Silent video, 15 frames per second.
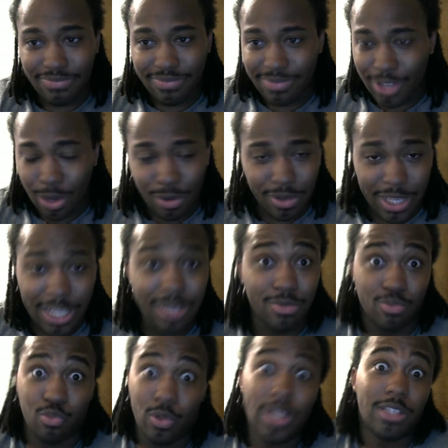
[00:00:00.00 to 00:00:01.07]
going. He
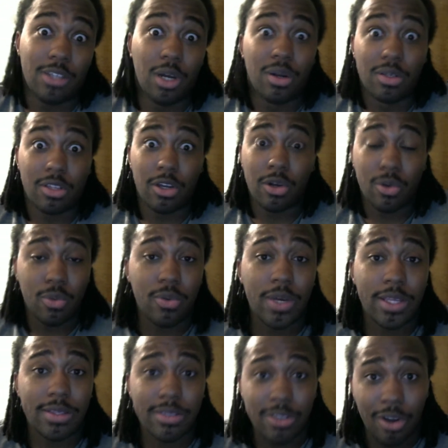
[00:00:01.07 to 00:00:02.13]
went toe to toe
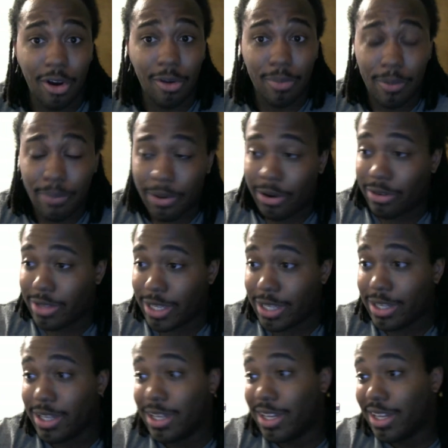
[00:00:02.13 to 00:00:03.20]
with Garp apparently,
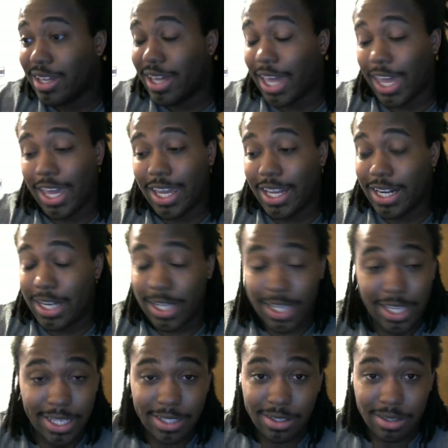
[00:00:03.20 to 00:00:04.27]
and
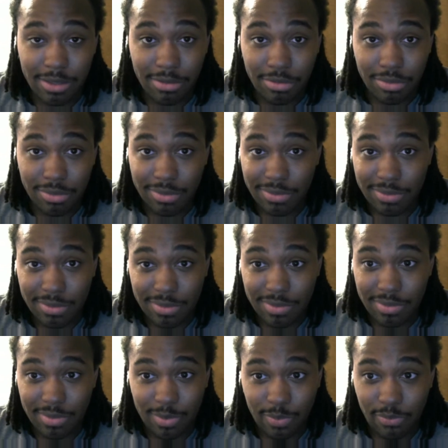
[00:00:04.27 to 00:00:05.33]
he's
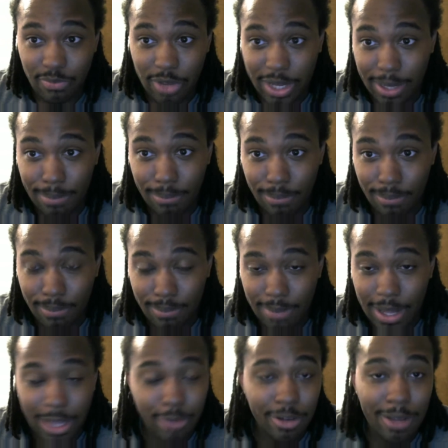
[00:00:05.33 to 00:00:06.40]
fucking
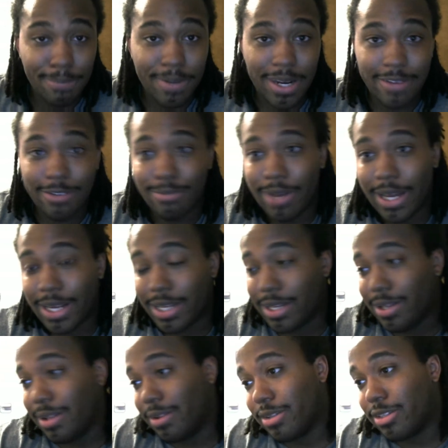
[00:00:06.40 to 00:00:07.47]
mollywopping everybody
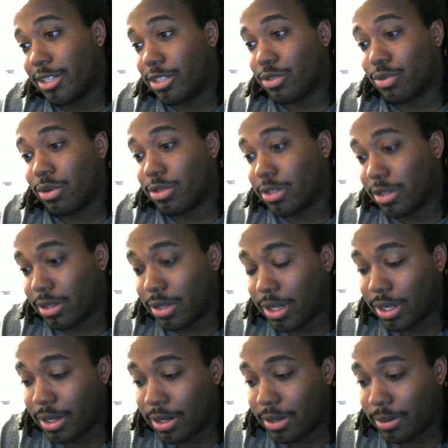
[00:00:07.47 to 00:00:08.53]
in Dressrosa.
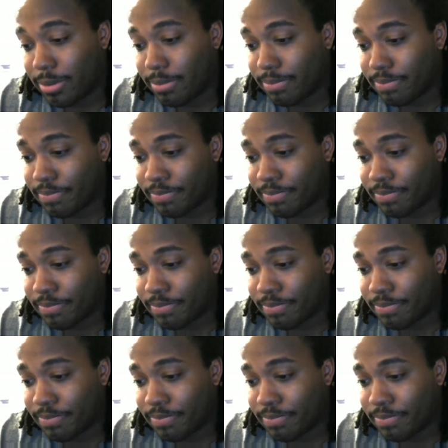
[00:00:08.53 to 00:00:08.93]
Um,